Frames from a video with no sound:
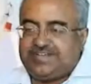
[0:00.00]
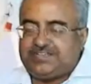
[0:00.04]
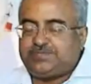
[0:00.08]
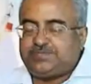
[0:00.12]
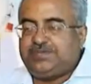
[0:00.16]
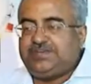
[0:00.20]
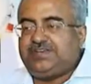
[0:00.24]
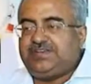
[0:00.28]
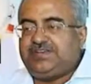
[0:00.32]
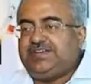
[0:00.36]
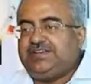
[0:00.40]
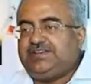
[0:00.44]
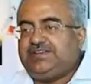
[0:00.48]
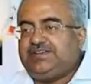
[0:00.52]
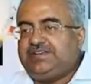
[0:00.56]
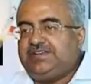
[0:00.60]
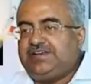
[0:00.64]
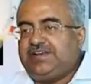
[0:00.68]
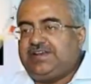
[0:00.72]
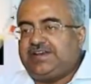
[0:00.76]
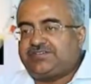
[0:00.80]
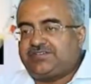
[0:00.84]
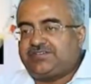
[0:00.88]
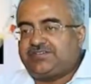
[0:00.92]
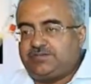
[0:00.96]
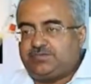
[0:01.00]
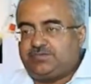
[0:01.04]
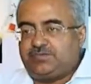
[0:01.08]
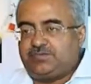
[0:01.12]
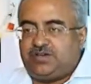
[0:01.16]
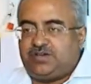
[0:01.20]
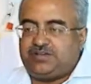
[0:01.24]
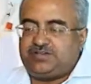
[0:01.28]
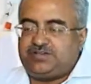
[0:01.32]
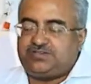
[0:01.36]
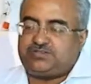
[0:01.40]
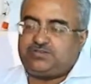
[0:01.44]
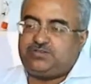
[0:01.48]
been in electrical
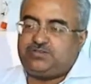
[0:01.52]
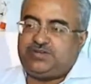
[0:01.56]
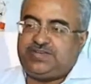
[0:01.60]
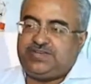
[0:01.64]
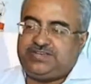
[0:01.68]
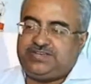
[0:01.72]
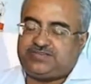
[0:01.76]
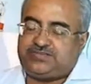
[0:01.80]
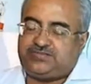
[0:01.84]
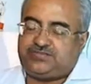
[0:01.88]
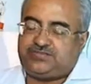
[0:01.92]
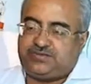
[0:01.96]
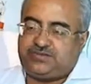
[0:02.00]
products, so right,